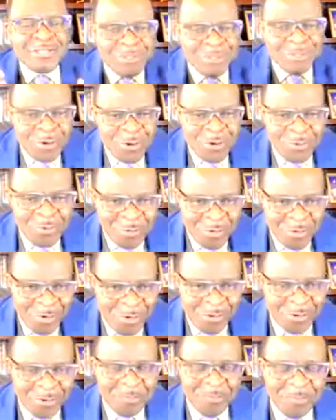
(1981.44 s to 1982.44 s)
know
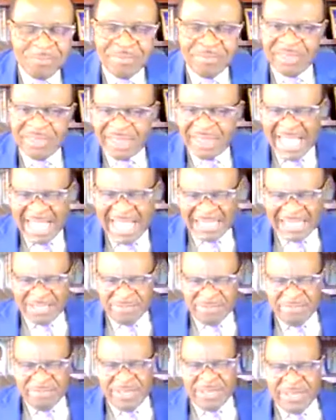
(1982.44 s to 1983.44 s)
more, 30
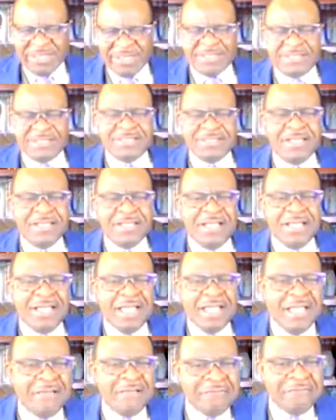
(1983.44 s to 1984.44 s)
minutes
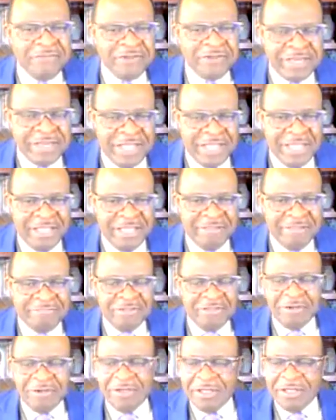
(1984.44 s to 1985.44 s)
every day
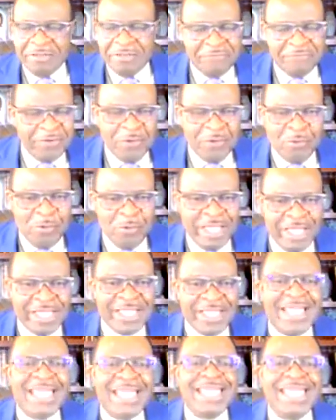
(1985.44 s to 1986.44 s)
or every week,
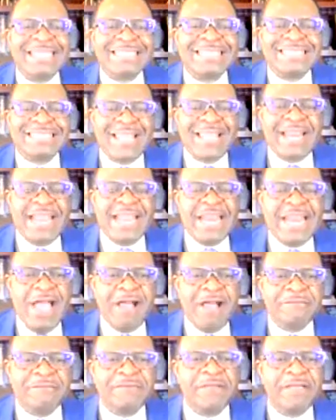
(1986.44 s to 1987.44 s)
it's not
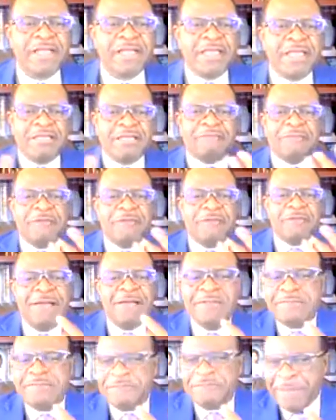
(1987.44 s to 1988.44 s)
enough. If you have
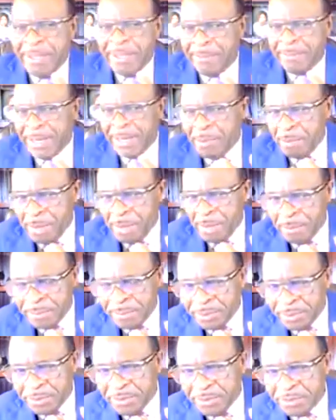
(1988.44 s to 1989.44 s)
a family
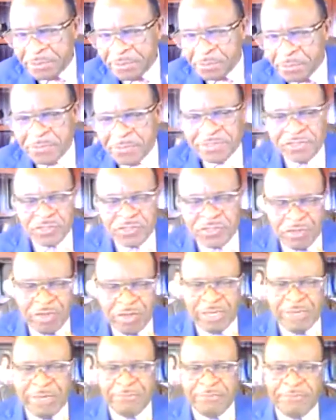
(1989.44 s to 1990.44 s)
member who is
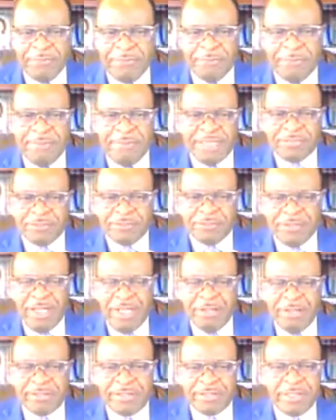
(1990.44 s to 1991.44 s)
struggling from mental
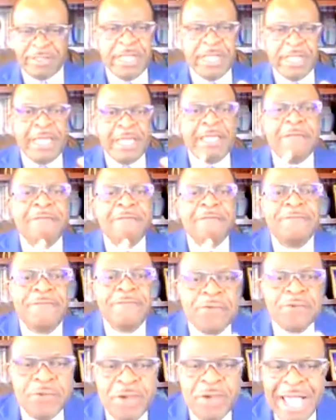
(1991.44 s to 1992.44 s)
health, if
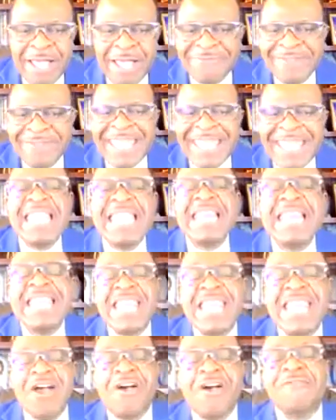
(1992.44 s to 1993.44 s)
you have
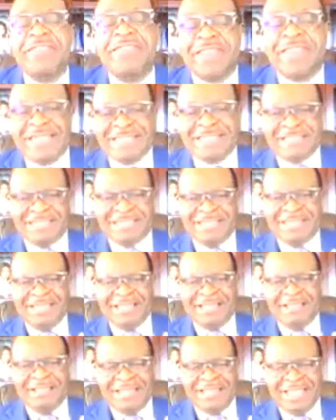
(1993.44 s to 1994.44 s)
any of these
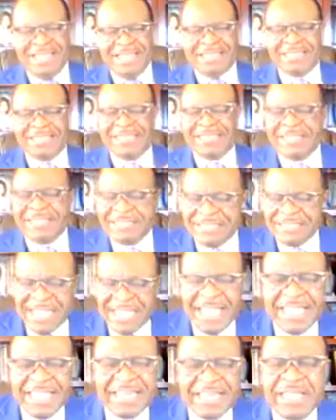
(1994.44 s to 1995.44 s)
things,
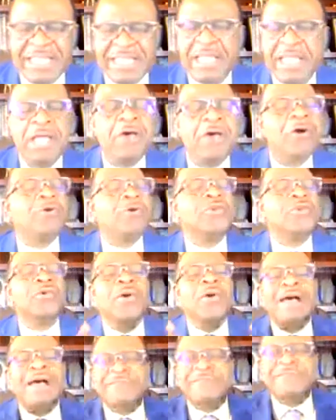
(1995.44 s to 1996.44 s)
anxiety, or you
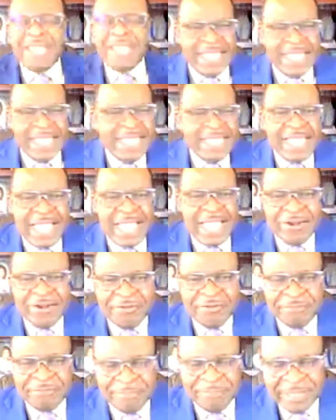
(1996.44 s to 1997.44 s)
have any kind
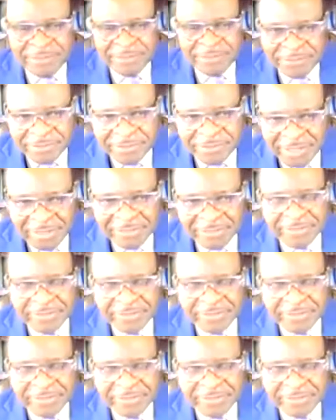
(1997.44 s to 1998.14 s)
of mental health,